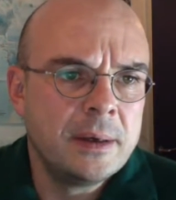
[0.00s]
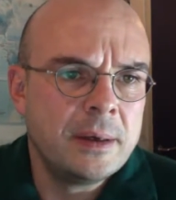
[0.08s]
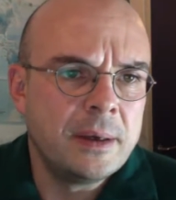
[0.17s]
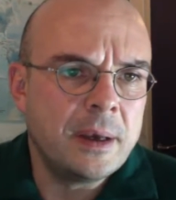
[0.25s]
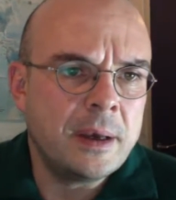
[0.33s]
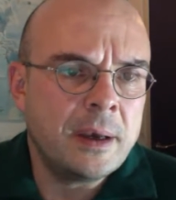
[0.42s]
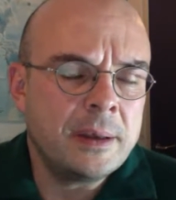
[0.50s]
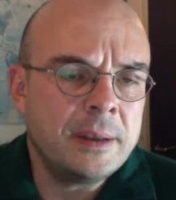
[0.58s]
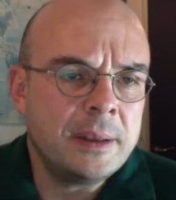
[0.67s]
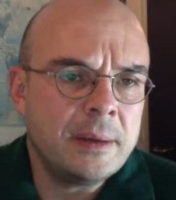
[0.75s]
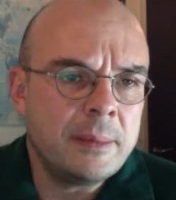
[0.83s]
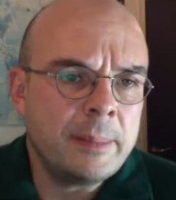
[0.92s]

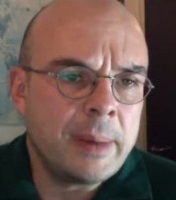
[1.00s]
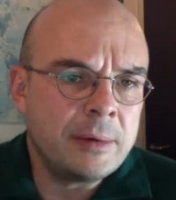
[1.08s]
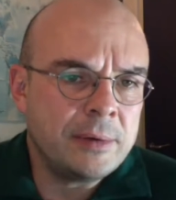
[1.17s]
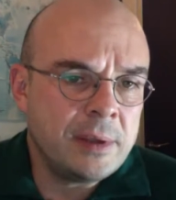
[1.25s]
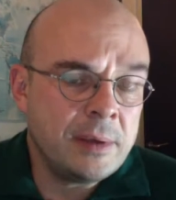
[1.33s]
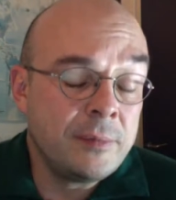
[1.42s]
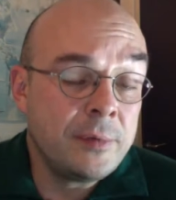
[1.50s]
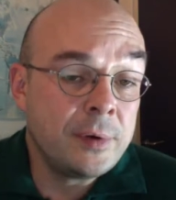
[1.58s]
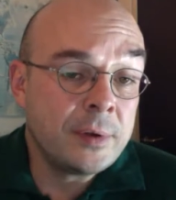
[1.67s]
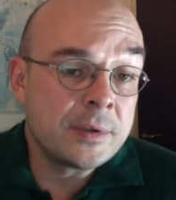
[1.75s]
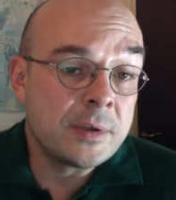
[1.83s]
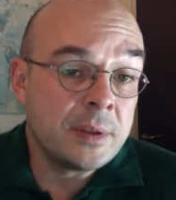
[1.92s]
about the
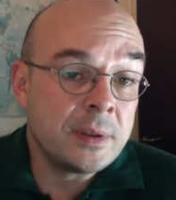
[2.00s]
influence on